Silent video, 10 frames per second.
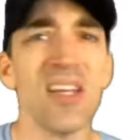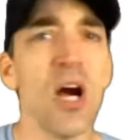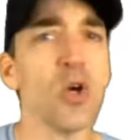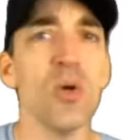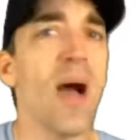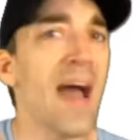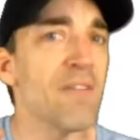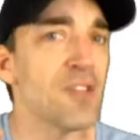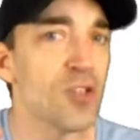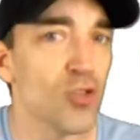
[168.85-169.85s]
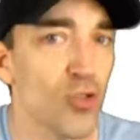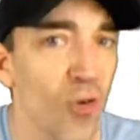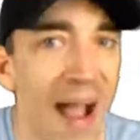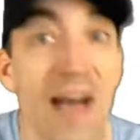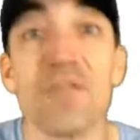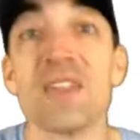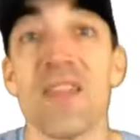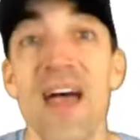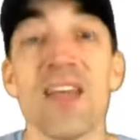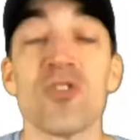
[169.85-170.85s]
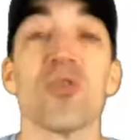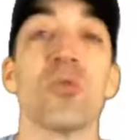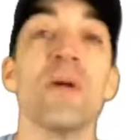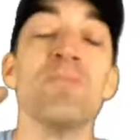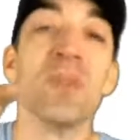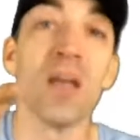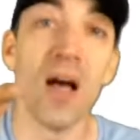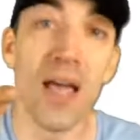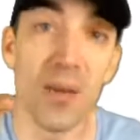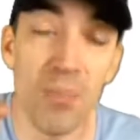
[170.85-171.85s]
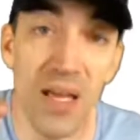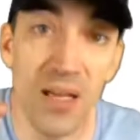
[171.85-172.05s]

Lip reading: No, you have to craft that story and